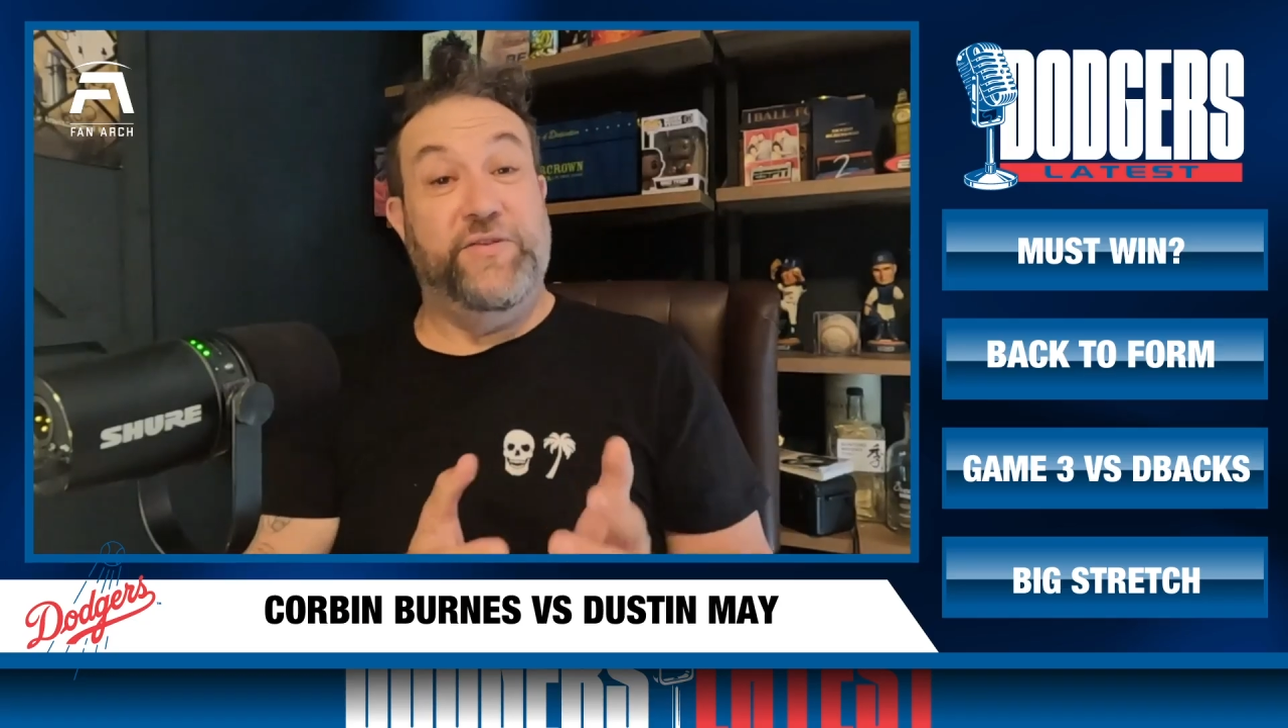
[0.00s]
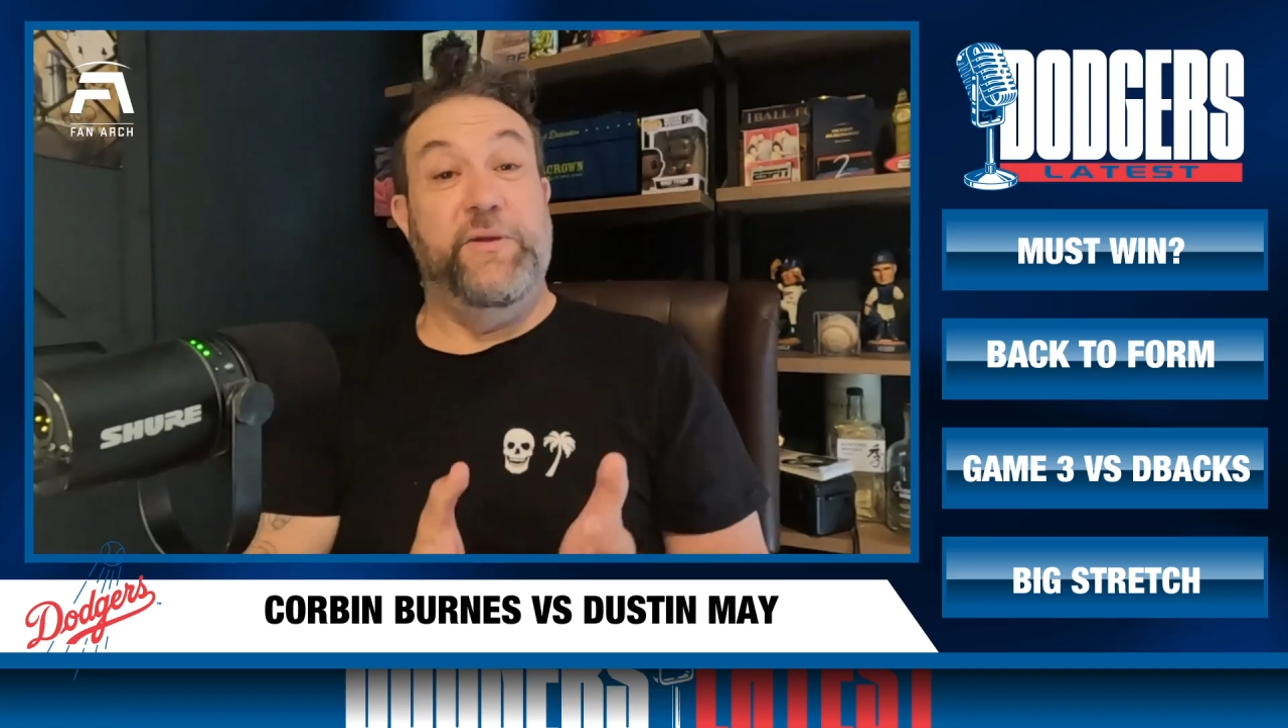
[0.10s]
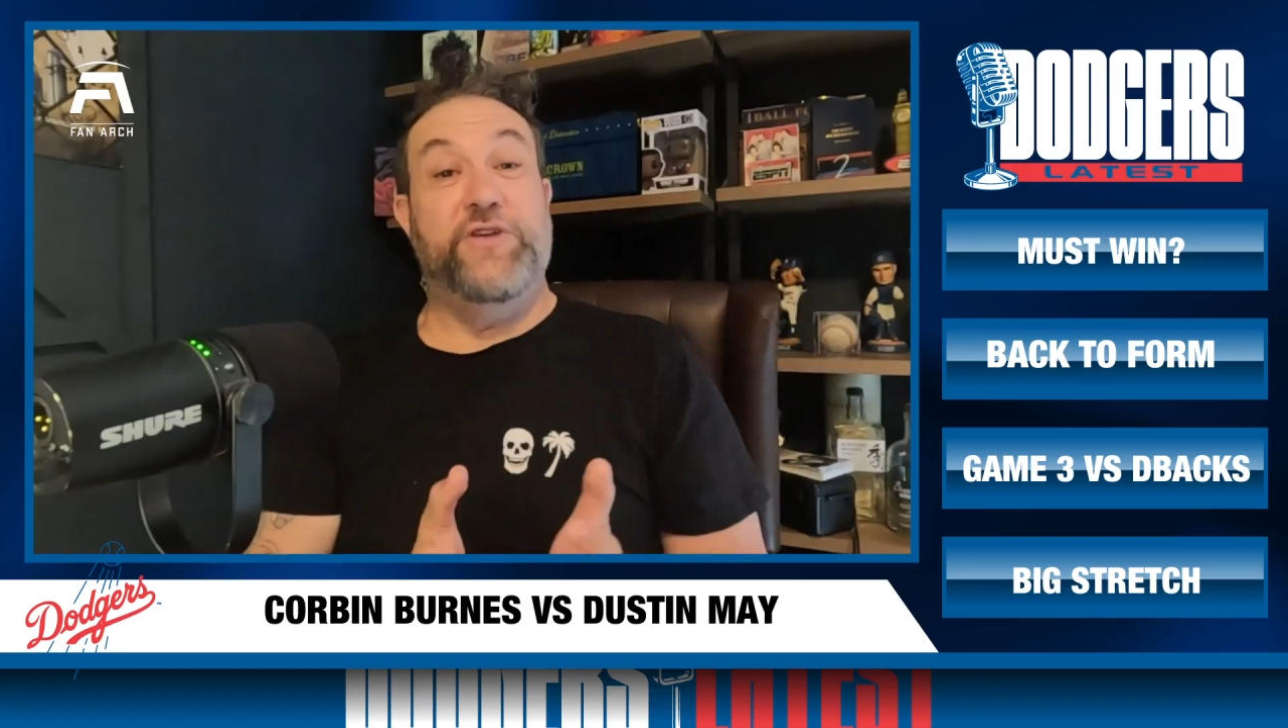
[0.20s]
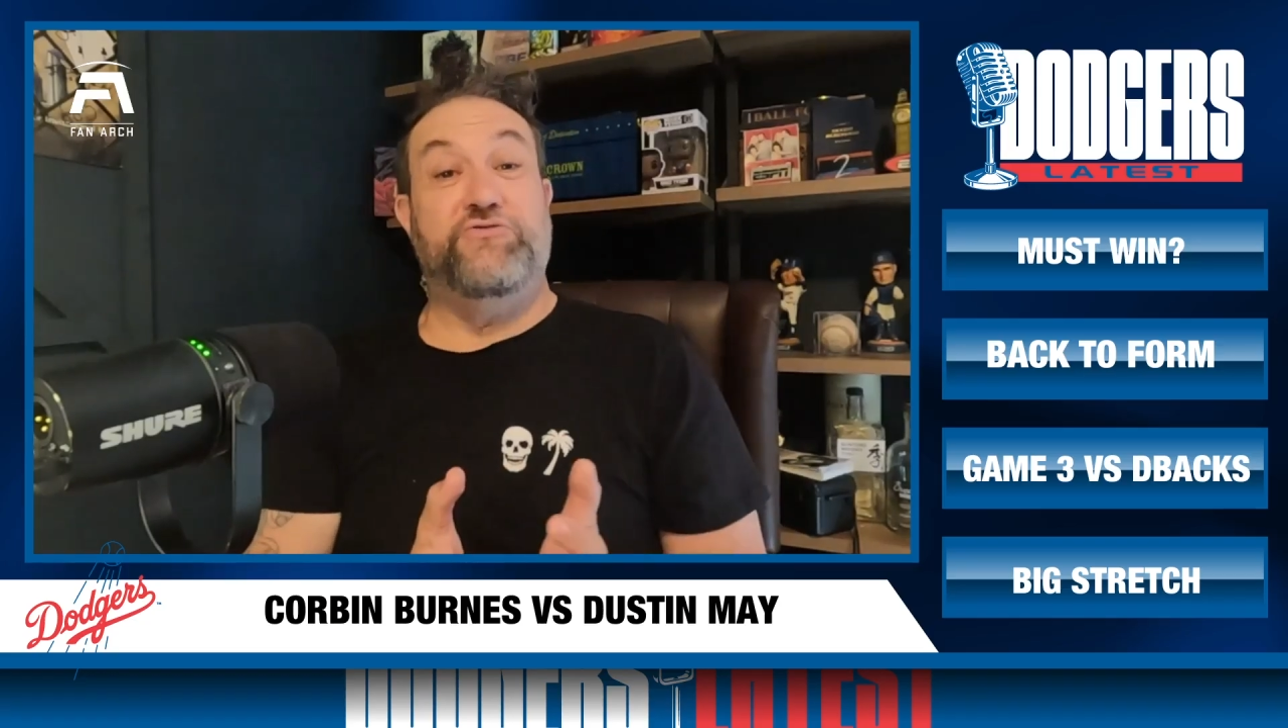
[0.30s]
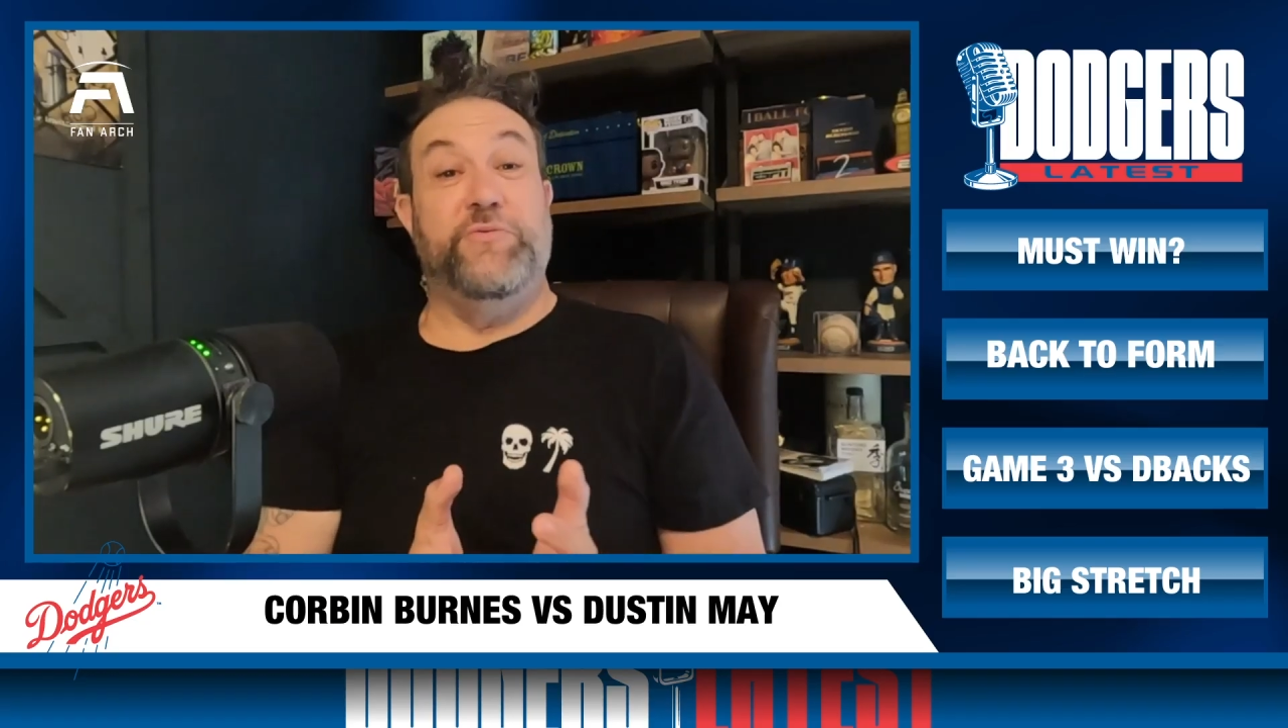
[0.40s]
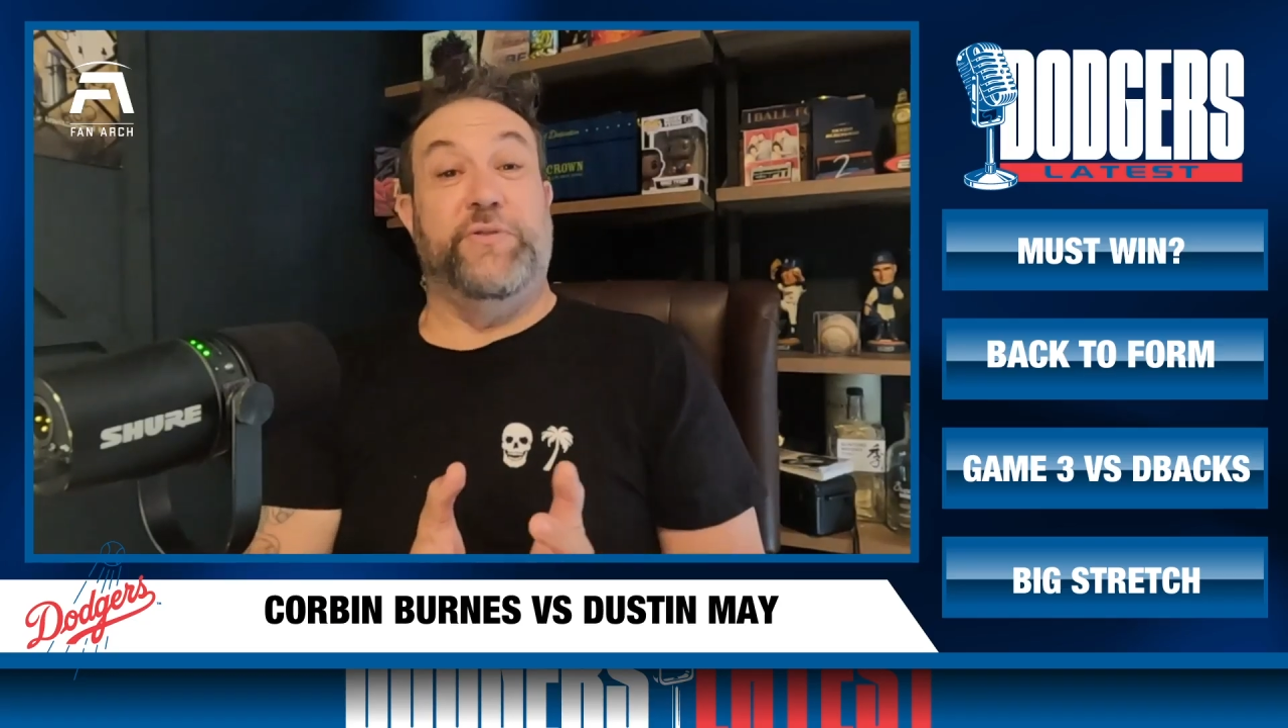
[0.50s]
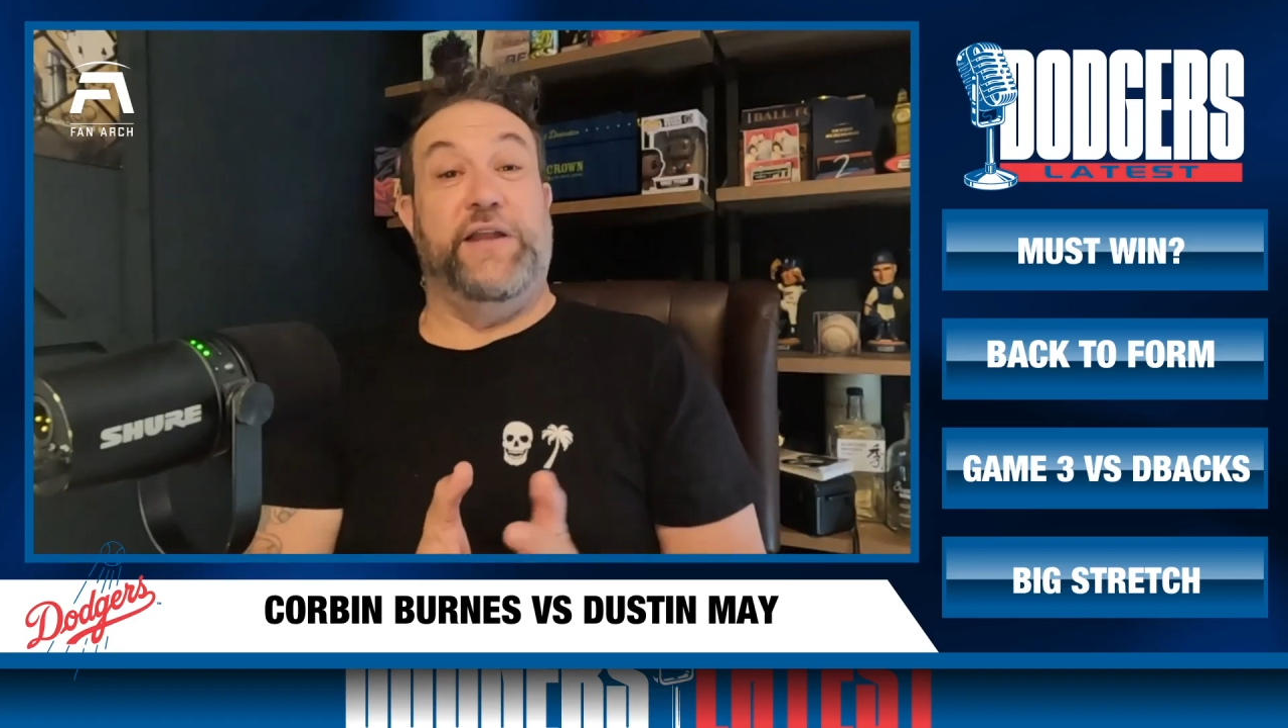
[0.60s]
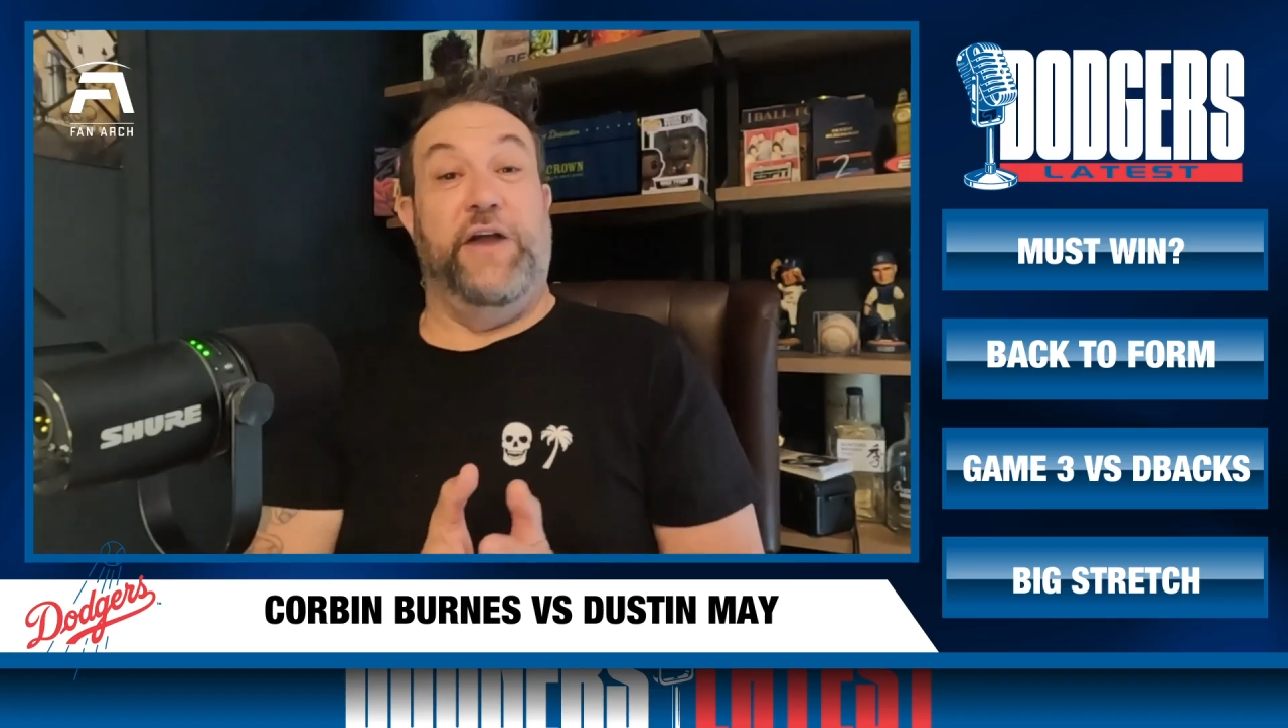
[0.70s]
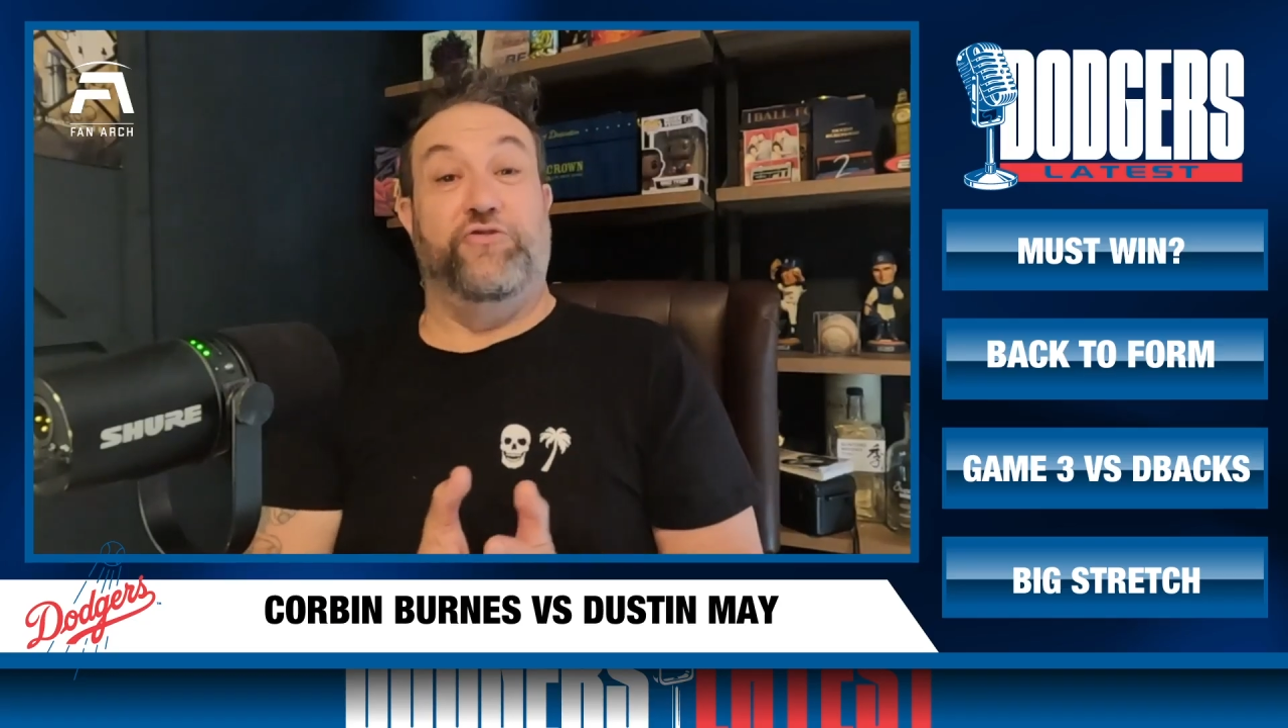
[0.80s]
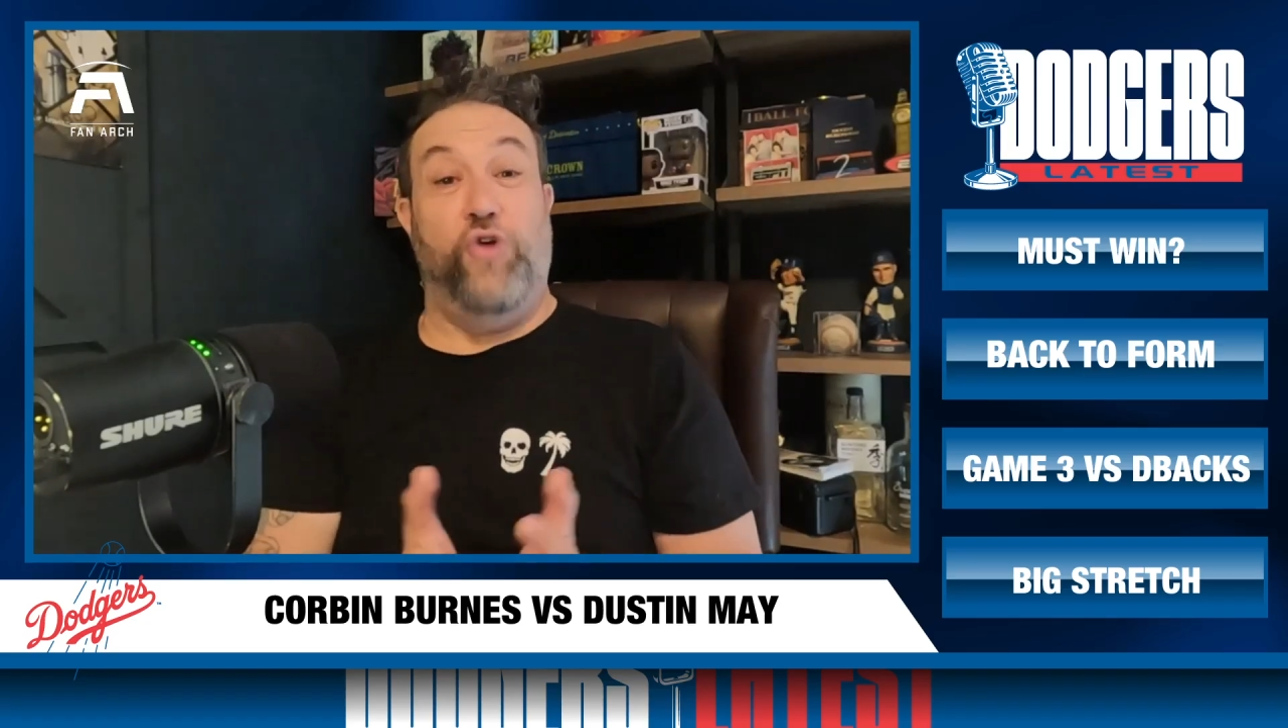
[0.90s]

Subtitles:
history with the Dodgers,